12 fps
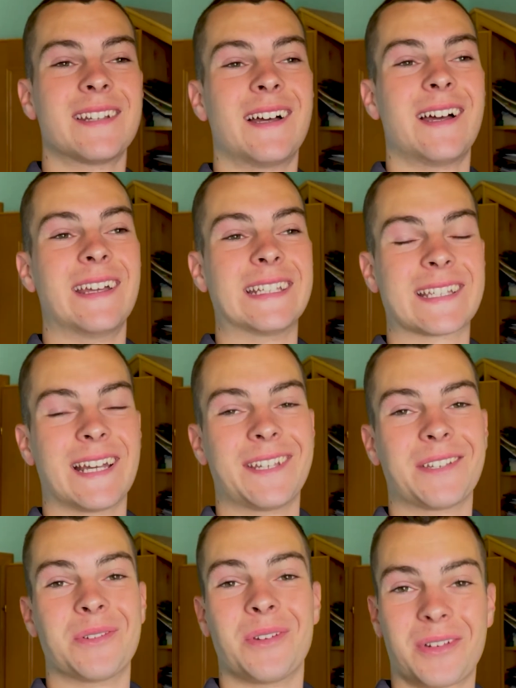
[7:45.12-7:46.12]
I
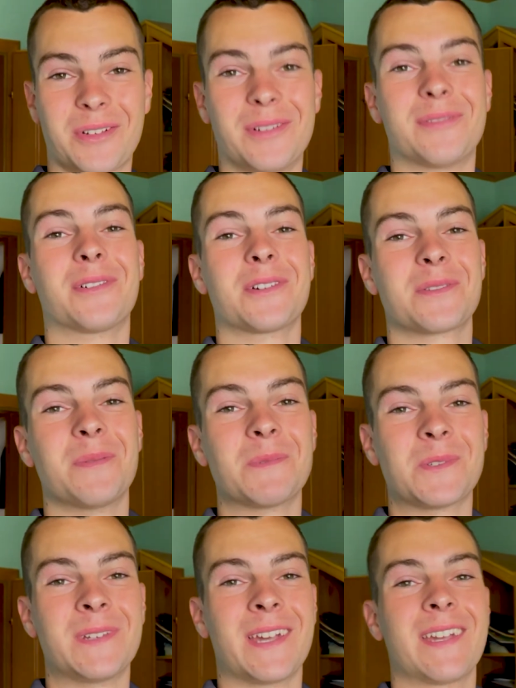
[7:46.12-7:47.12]
decided to not go for a swim
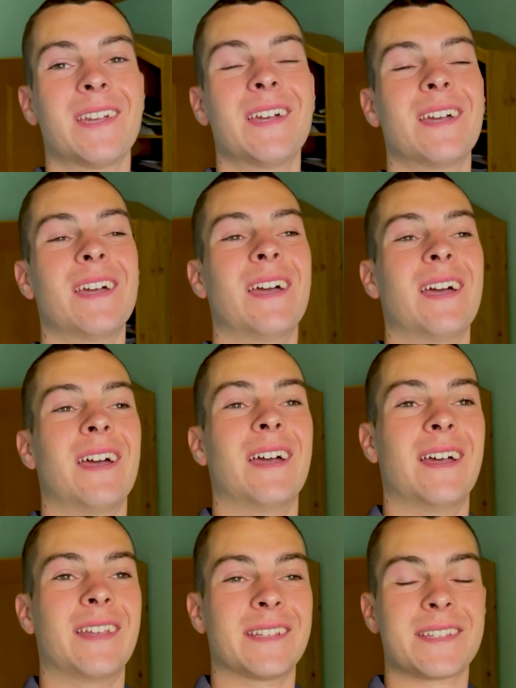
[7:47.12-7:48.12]
today
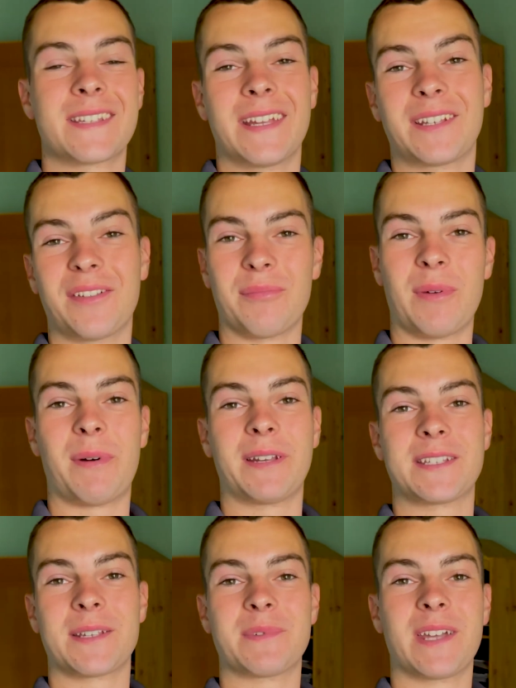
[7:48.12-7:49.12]
and instead give my body
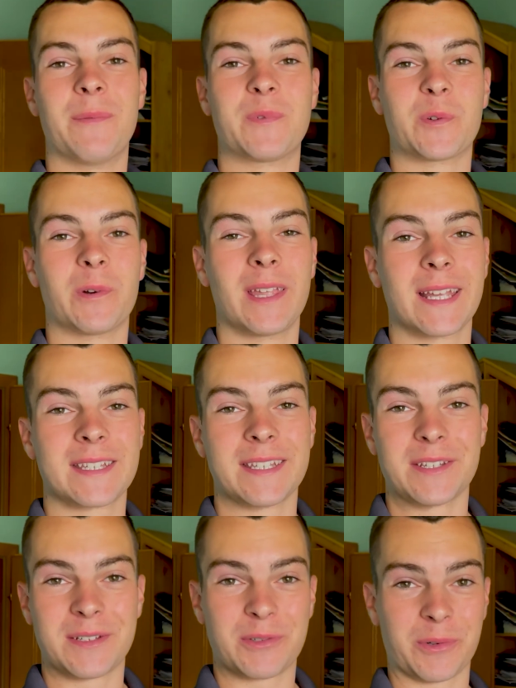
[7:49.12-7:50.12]
some time to relax
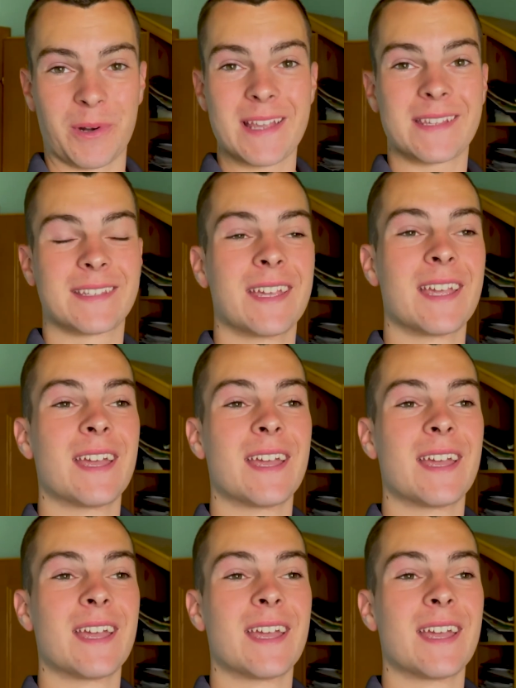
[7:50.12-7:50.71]
and to rest.